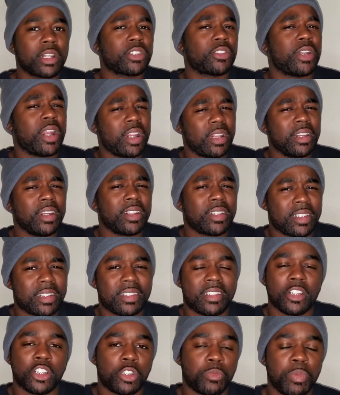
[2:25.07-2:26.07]
So that looks
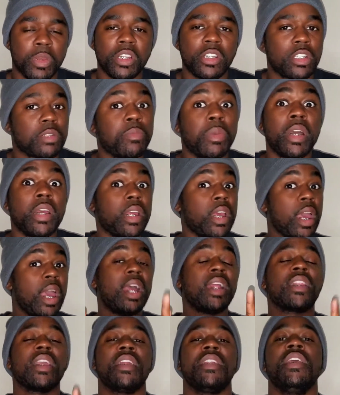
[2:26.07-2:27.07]
suspicious. But
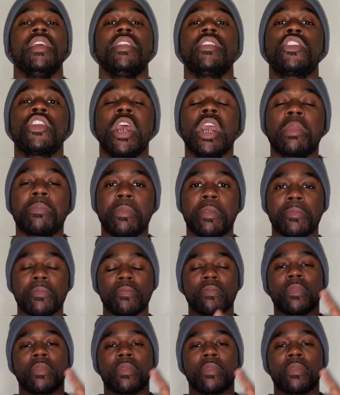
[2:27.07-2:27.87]
they didn't check me.